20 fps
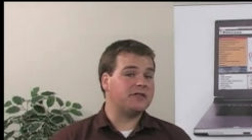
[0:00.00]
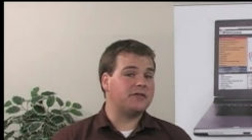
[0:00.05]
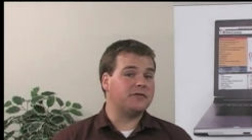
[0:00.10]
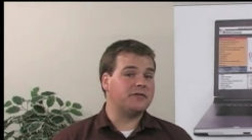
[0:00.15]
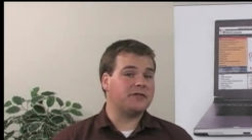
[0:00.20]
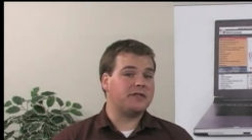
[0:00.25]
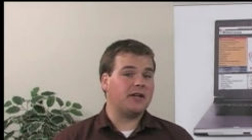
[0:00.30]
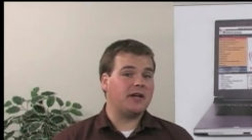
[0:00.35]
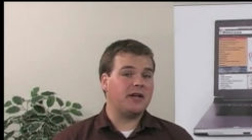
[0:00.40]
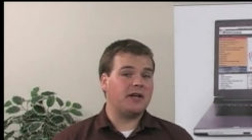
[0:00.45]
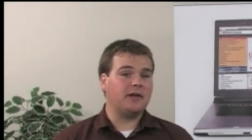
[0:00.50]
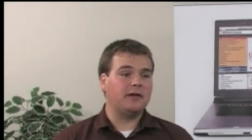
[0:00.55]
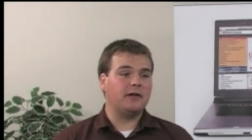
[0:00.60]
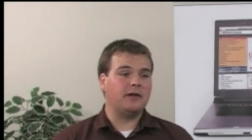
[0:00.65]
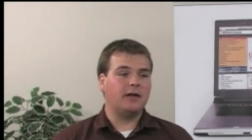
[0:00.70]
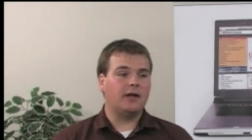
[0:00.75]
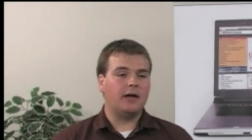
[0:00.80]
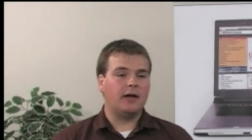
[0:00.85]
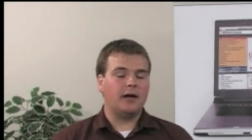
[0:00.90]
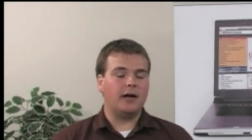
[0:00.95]
So say
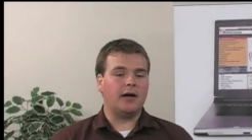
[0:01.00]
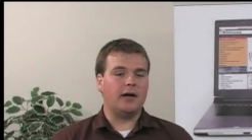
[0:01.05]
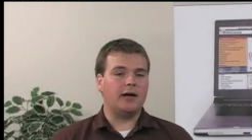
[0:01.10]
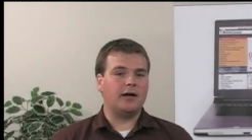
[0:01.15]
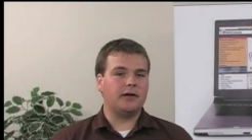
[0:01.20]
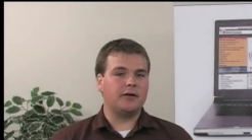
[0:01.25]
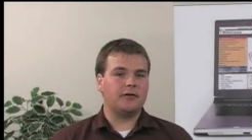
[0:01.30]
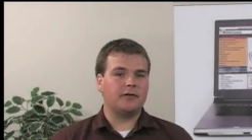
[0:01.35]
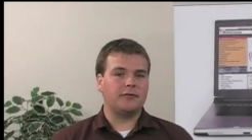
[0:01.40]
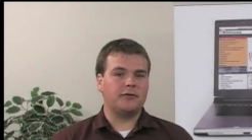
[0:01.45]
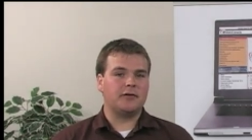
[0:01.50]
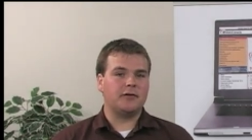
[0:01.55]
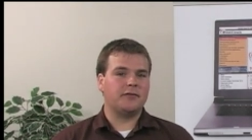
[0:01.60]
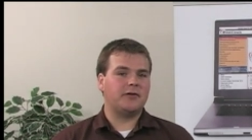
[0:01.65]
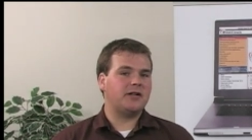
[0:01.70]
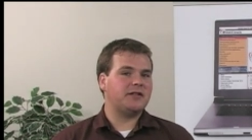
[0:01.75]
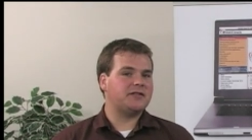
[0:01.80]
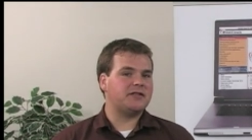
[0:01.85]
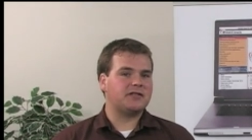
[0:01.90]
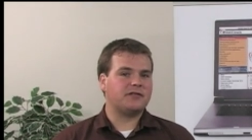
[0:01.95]
uh, your
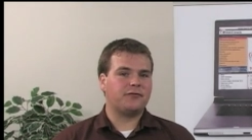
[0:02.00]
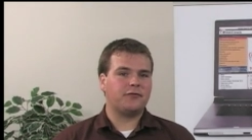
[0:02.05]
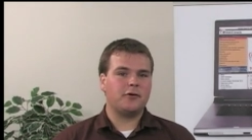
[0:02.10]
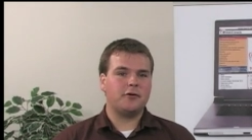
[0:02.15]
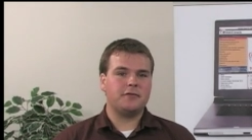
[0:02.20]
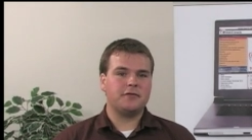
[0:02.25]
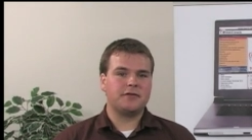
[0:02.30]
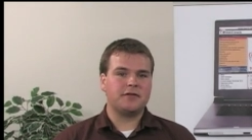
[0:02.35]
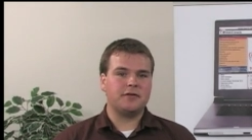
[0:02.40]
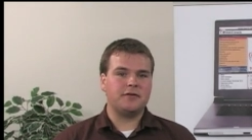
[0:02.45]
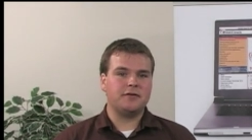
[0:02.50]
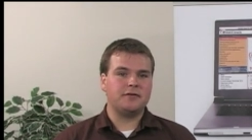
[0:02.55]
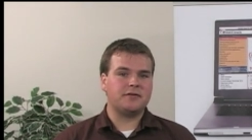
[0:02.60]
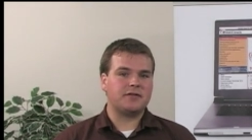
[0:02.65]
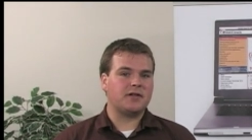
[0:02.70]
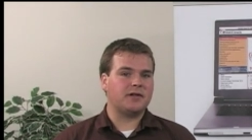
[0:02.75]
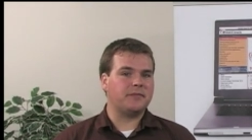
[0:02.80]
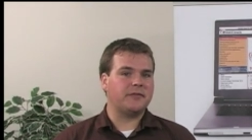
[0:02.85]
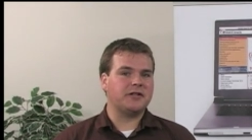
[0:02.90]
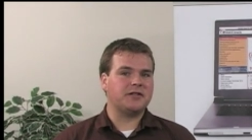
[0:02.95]
device is frozen,
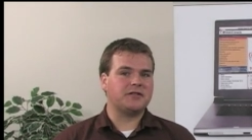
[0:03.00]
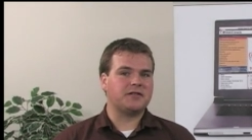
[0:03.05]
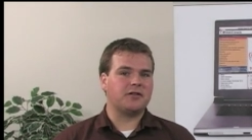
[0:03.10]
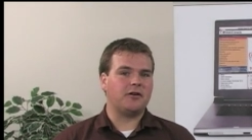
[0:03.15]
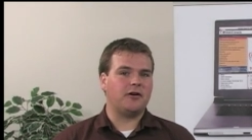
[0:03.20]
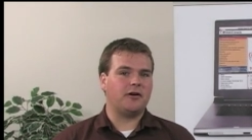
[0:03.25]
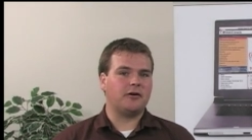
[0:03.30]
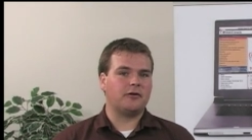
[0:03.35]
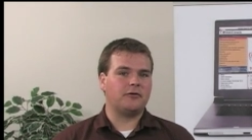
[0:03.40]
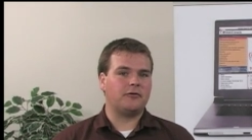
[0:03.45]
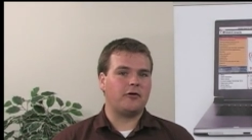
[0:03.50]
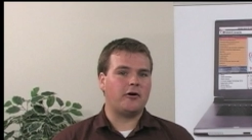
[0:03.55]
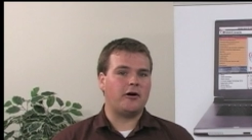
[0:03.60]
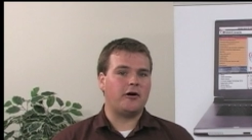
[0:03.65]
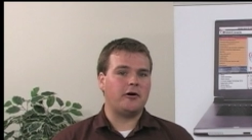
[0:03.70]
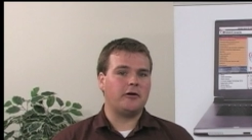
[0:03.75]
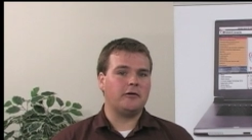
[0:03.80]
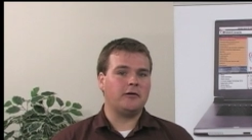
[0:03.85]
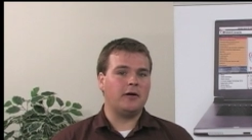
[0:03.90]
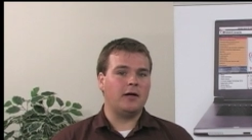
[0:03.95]
something's gone
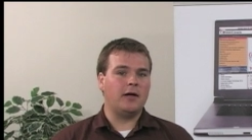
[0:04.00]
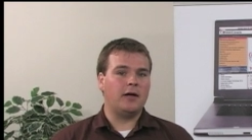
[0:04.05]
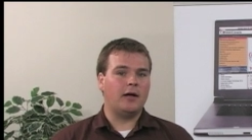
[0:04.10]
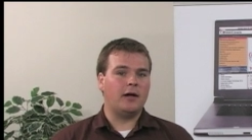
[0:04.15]
wrong.